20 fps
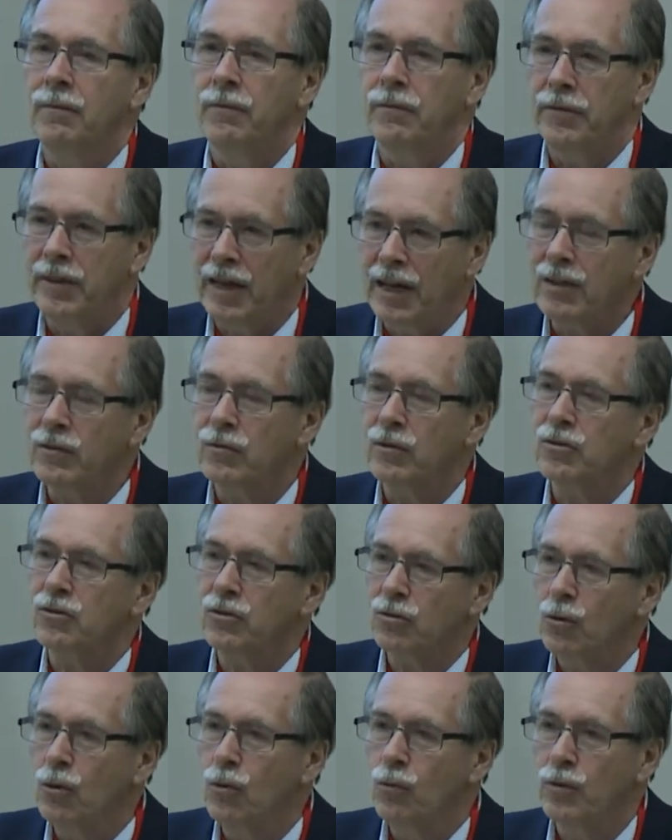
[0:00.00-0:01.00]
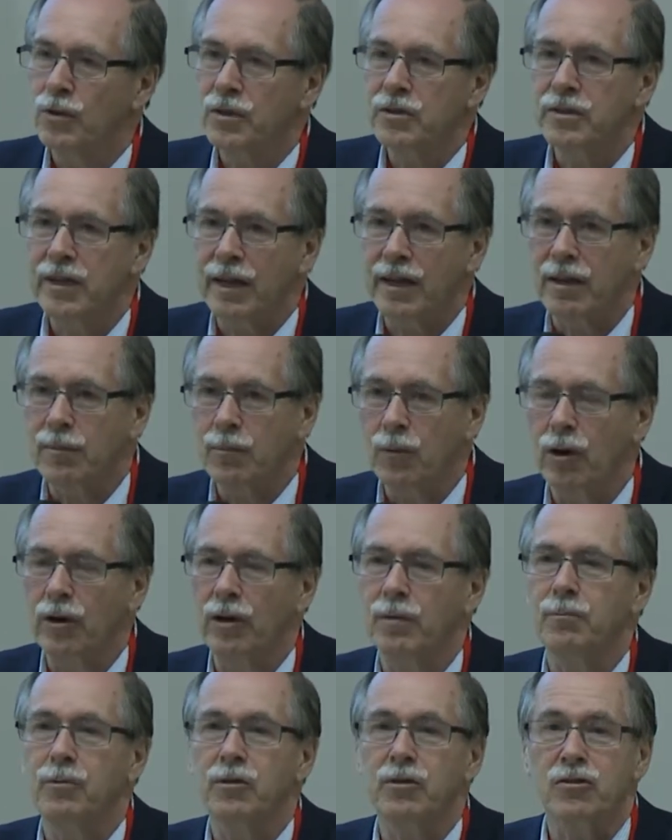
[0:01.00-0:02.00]
That was true for the standard model,
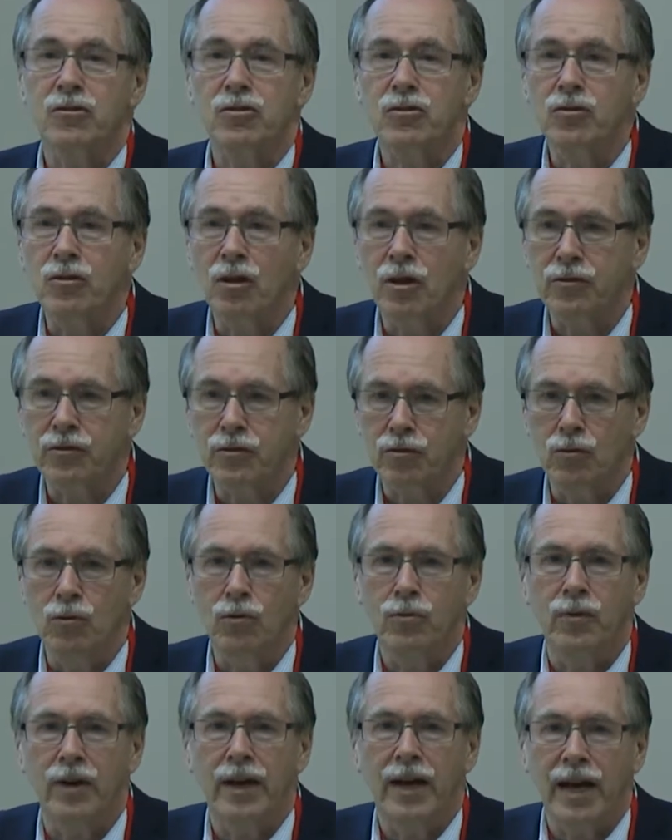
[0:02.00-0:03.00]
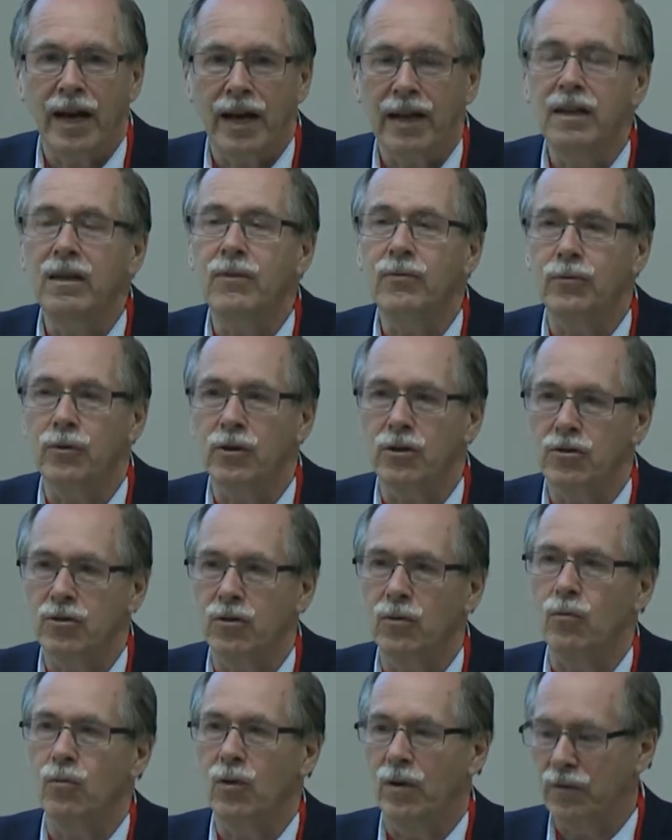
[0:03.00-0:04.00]
but it's not true for any version
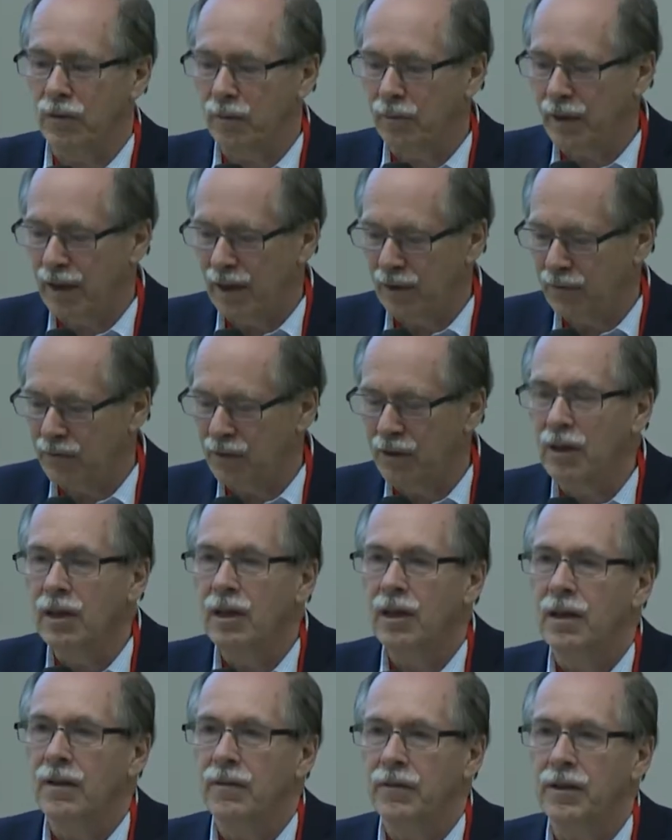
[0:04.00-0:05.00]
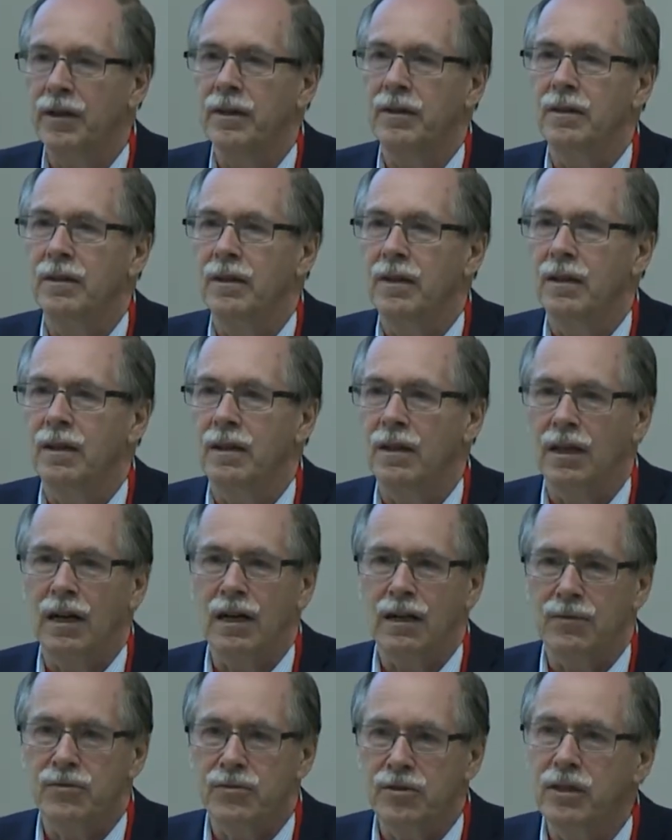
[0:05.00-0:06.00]
of quantum gravity that uh,
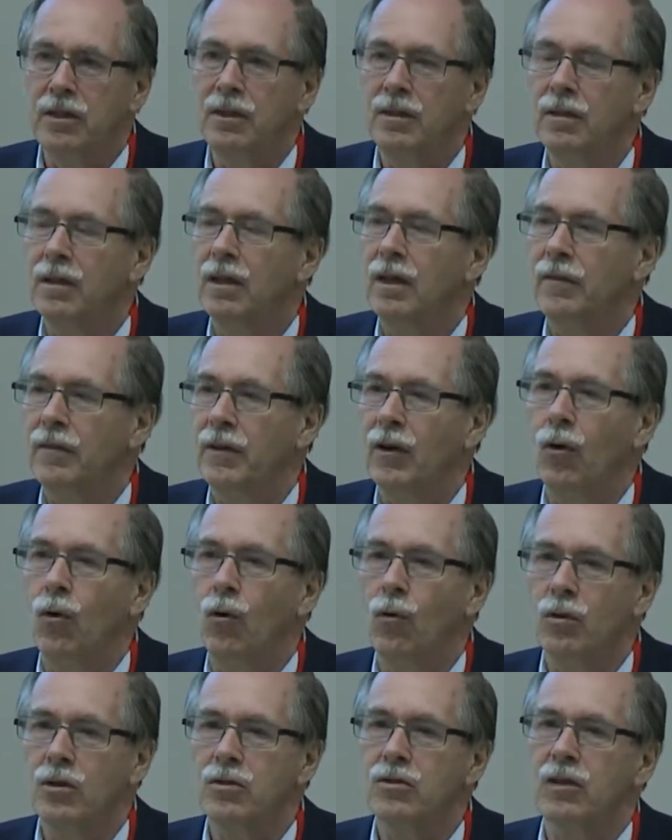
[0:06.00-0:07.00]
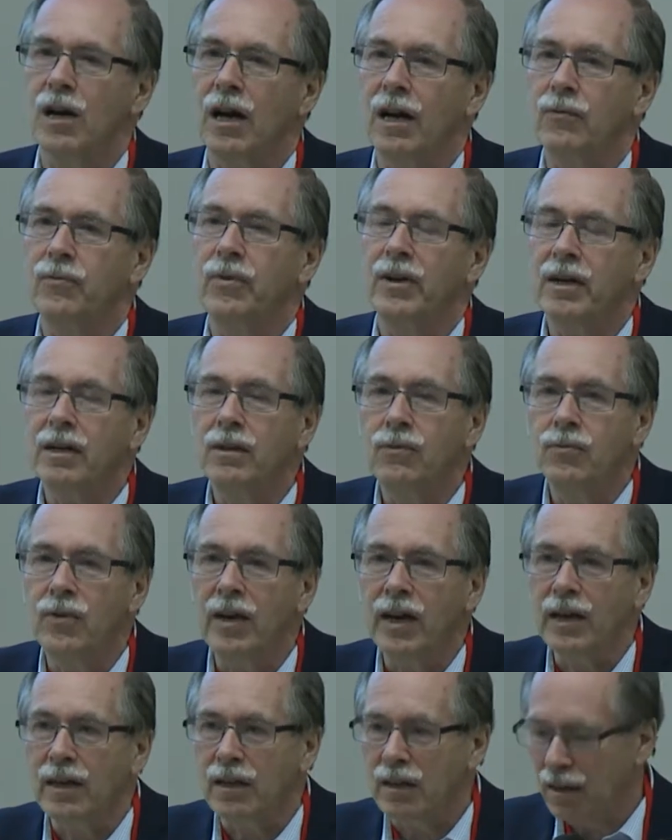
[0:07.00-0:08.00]
I've seen. They always are very
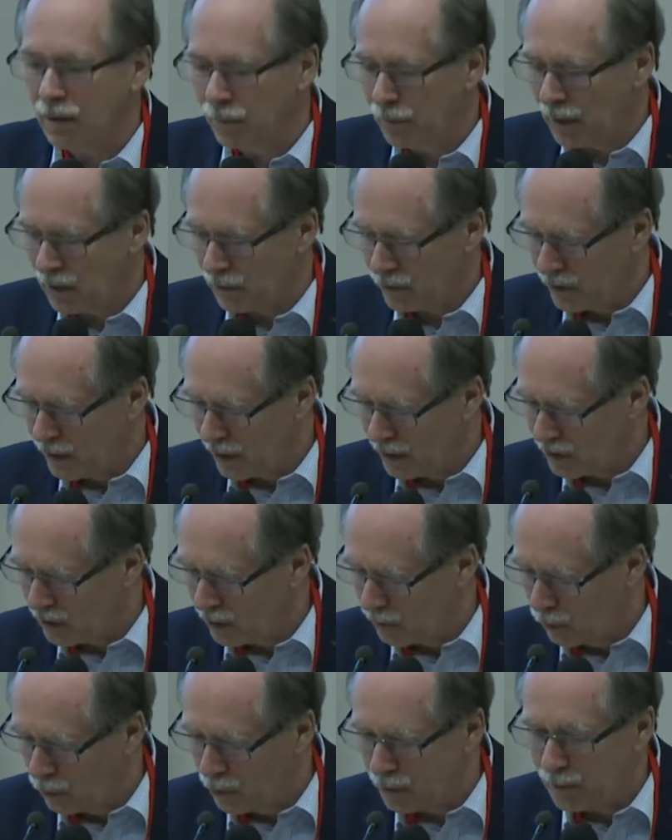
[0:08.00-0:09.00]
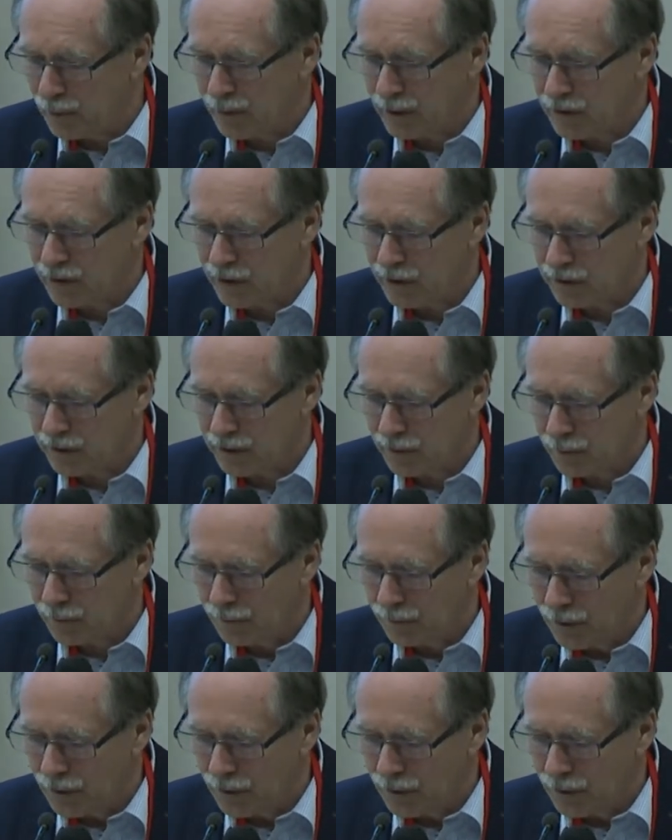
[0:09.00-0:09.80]
vague about nature's bookkeeping system.